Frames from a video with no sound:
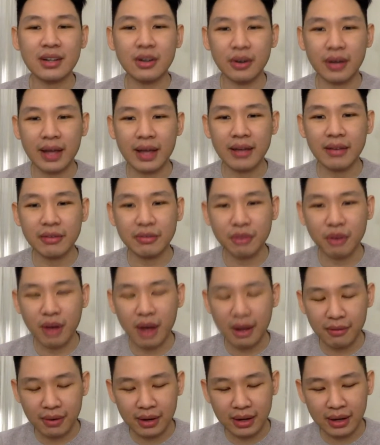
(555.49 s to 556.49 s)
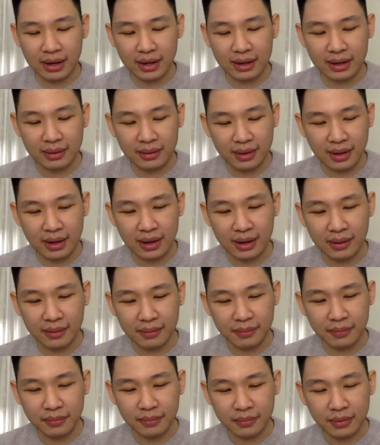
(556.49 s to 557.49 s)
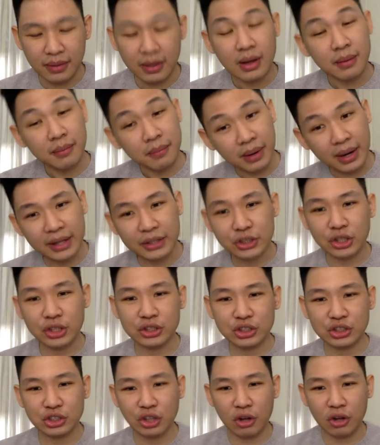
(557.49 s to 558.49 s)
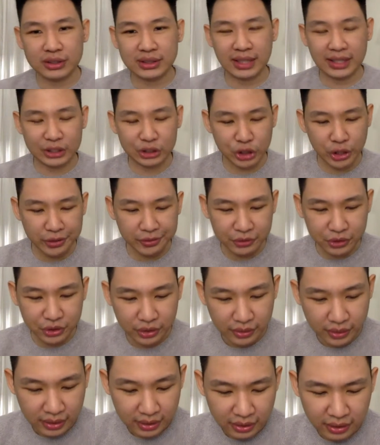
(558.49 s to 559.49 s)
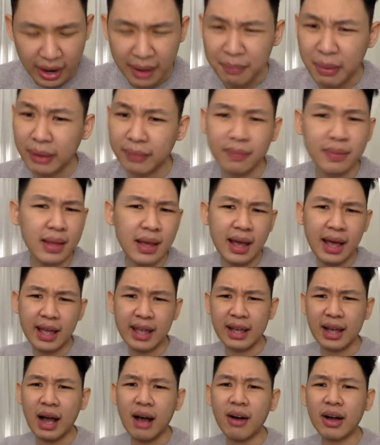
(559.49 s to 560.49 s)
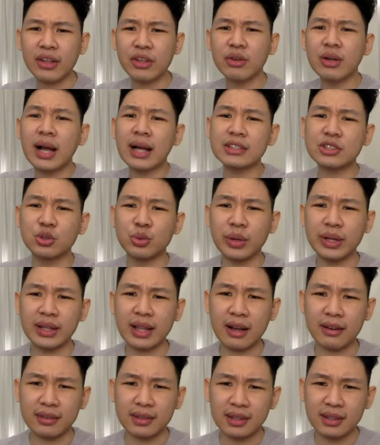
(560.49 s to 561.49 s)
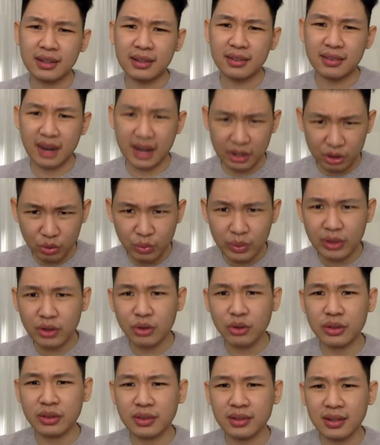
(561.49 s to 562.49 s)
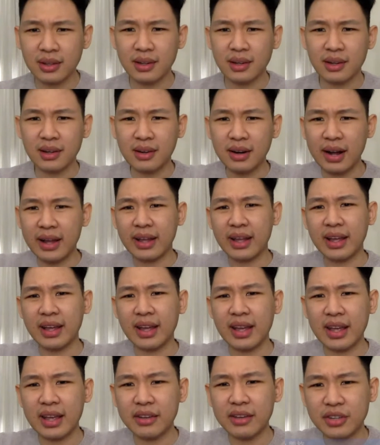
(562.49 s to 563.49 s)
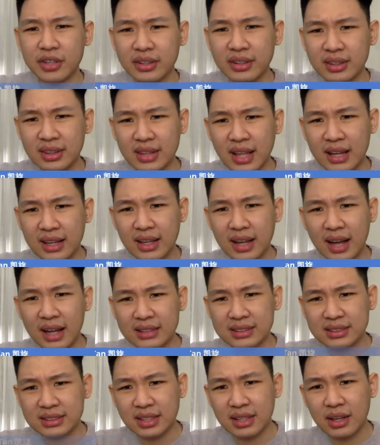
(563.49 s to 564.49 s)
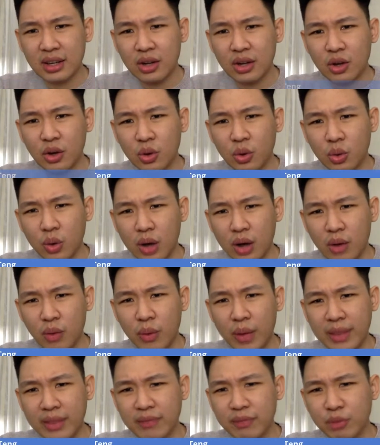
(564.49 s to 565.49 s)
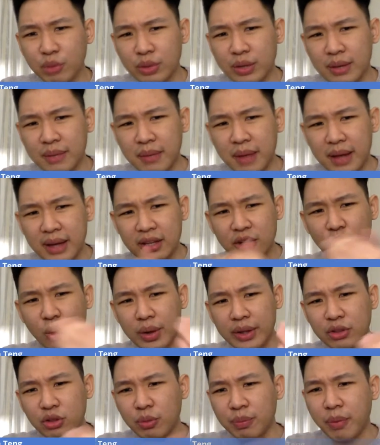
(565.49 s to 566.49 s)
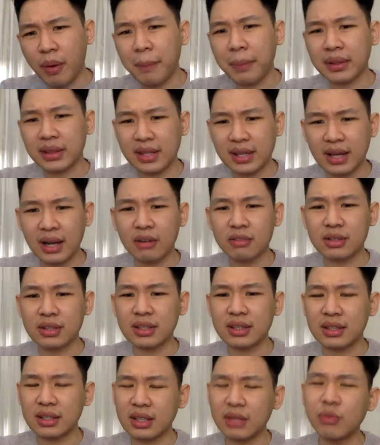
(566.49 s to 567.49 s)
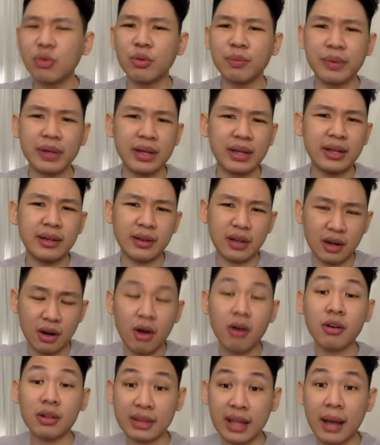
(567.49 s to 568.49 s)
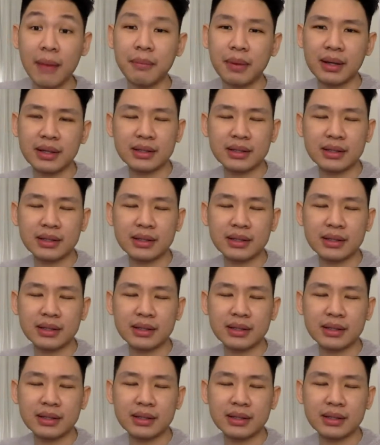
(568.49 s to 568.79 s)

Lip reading: Okay, for our Malaysia Stocks Exchange, right? But hey, how are you guys doing now? Right, doing good, right? Adrian thanked us. When will the money going to property counter? It will be a long time.